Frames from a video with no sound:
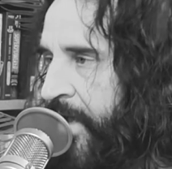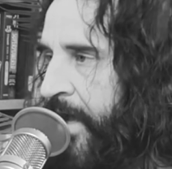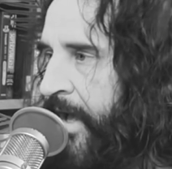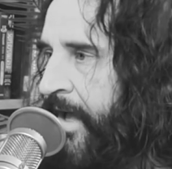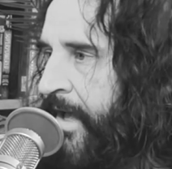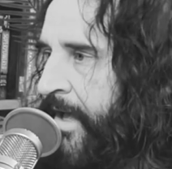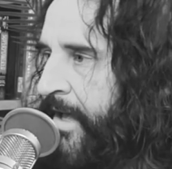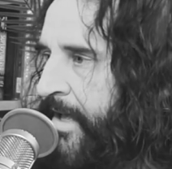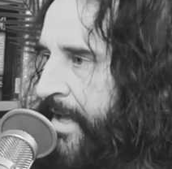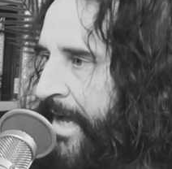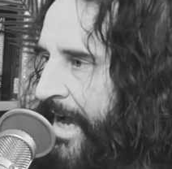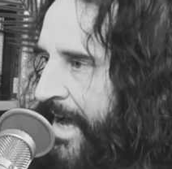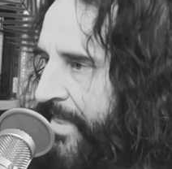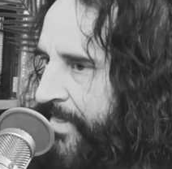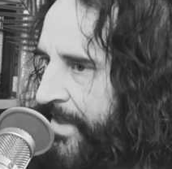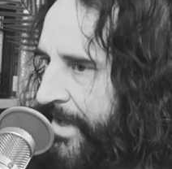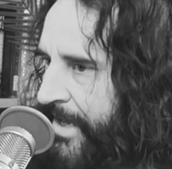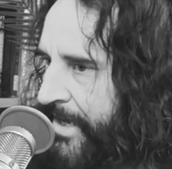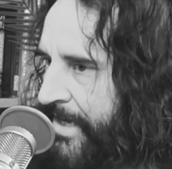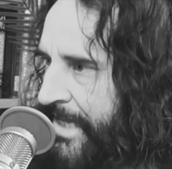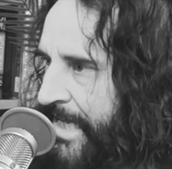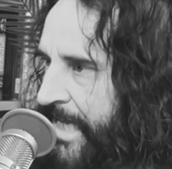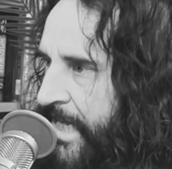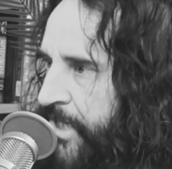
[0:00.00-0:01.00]
Mm-hmm. And
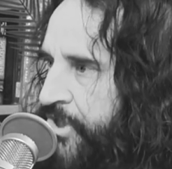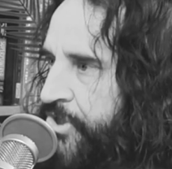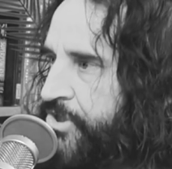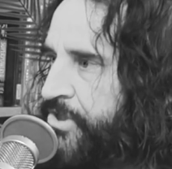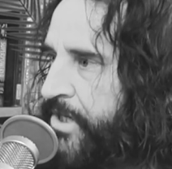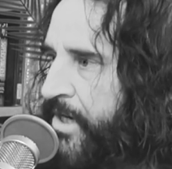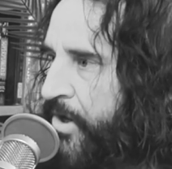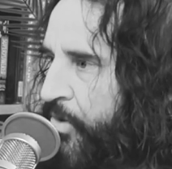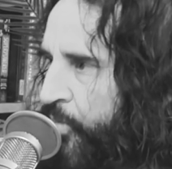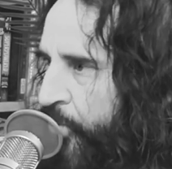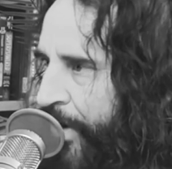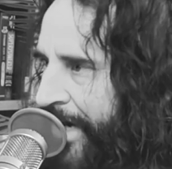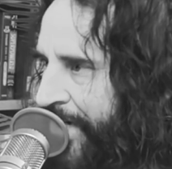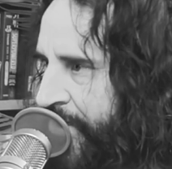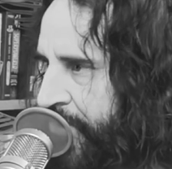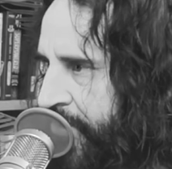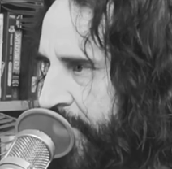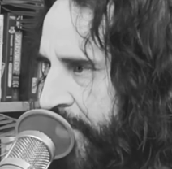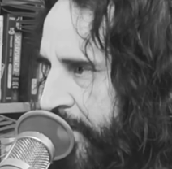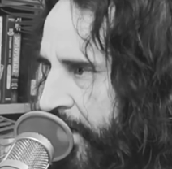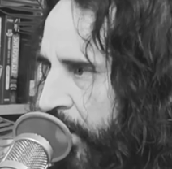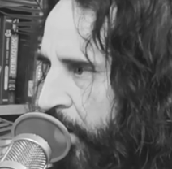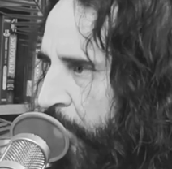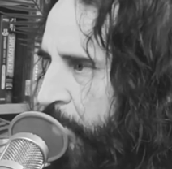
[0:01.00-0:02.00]
then each
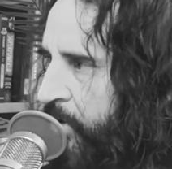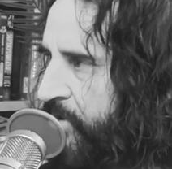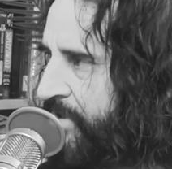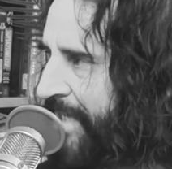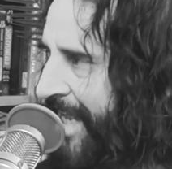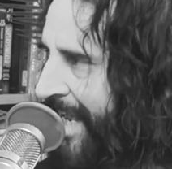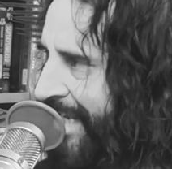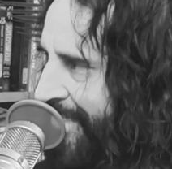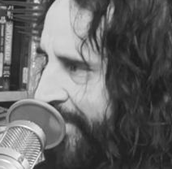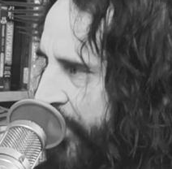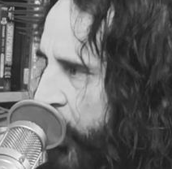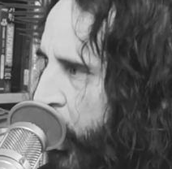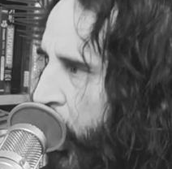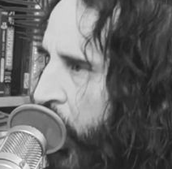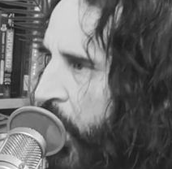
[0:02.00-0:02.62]
generation almost has an